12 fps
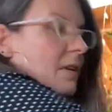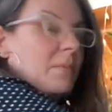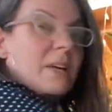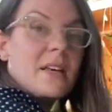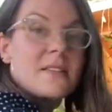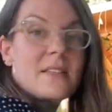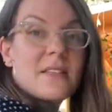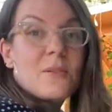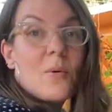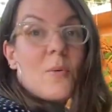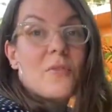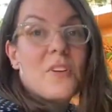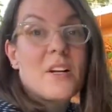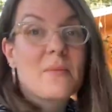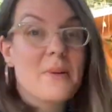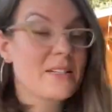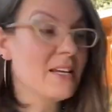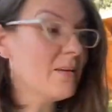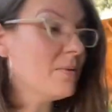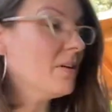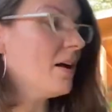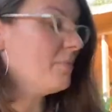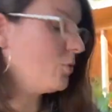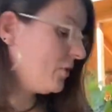Because this is what will fit on my
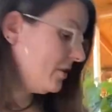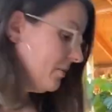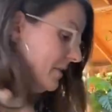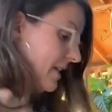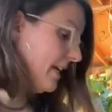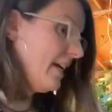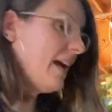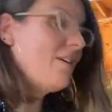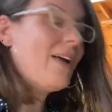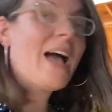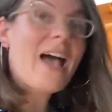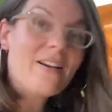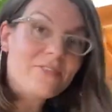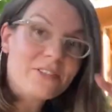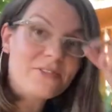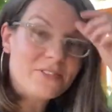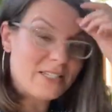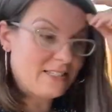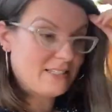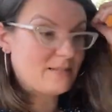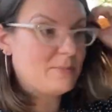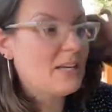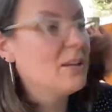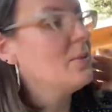table, I'm going to be taking out half the fleece
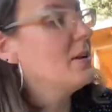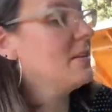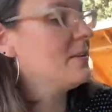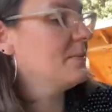to begin with.